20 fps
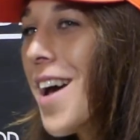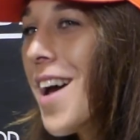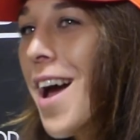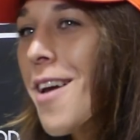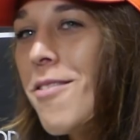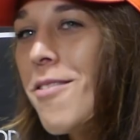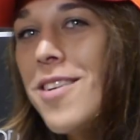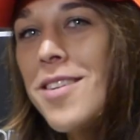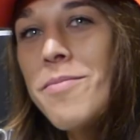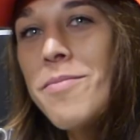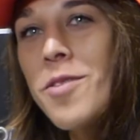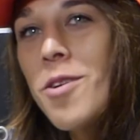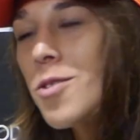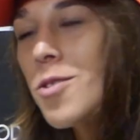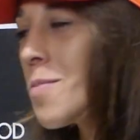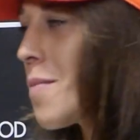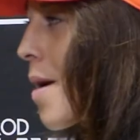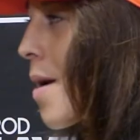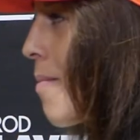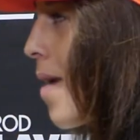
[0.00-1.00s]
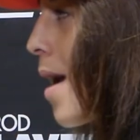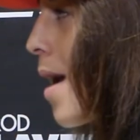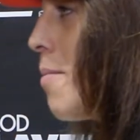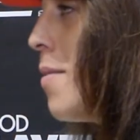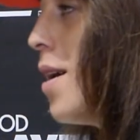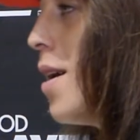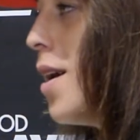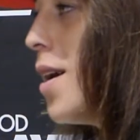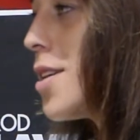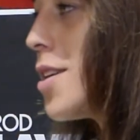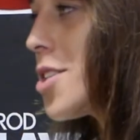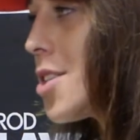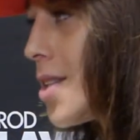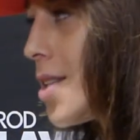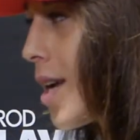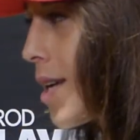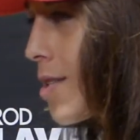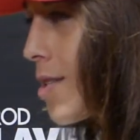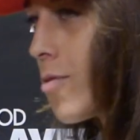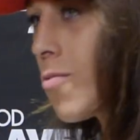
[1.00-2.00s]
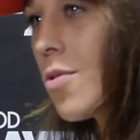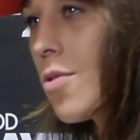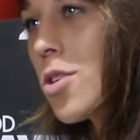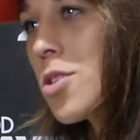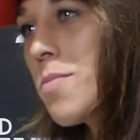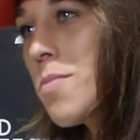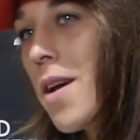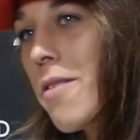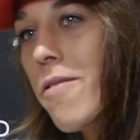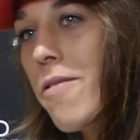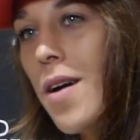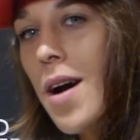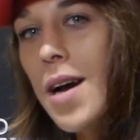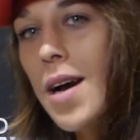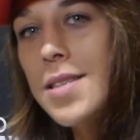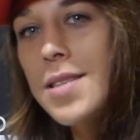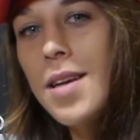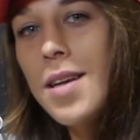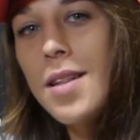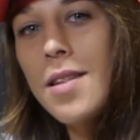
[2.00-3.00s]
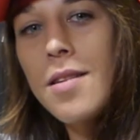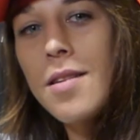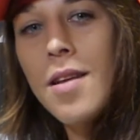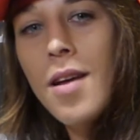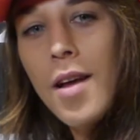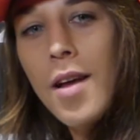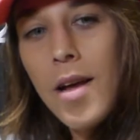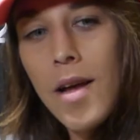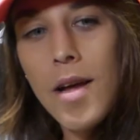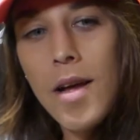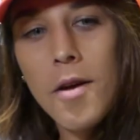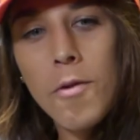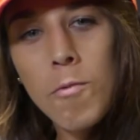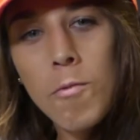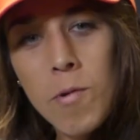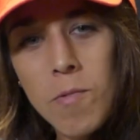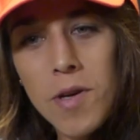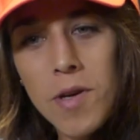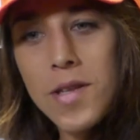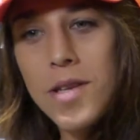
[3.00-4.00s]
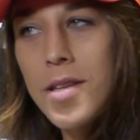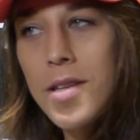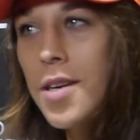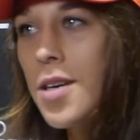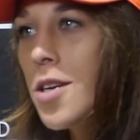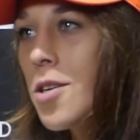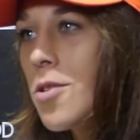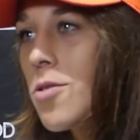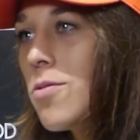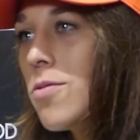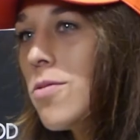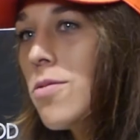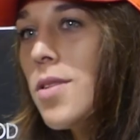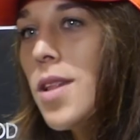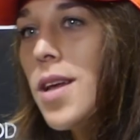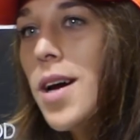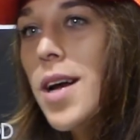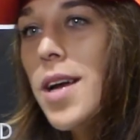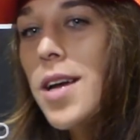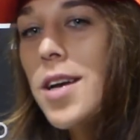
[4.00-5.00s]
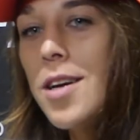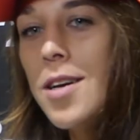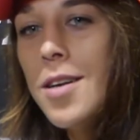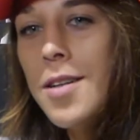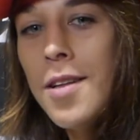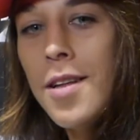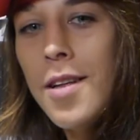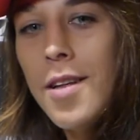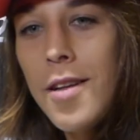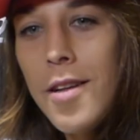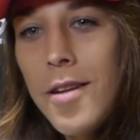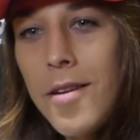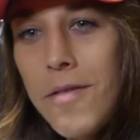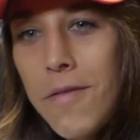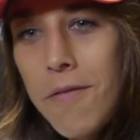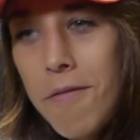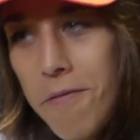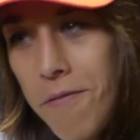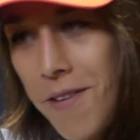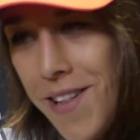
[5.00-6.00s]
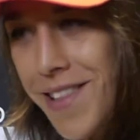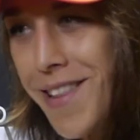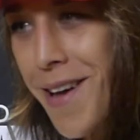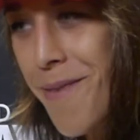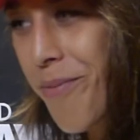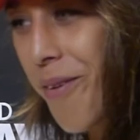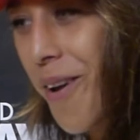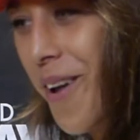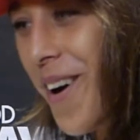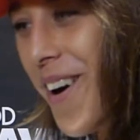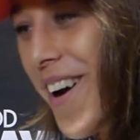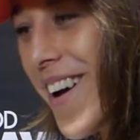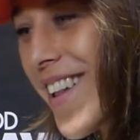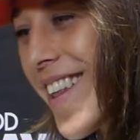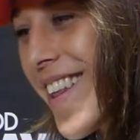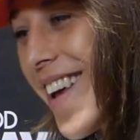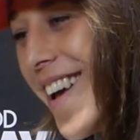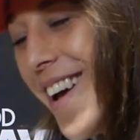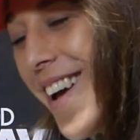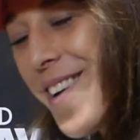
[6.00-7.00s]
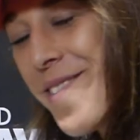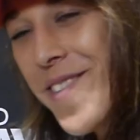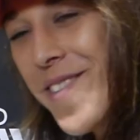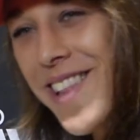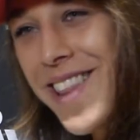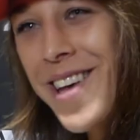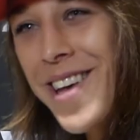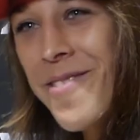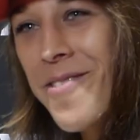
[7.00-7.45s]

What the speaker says: I won because my mom, she doesn't watch my fights, and we wanted her to like feel the blood, feel the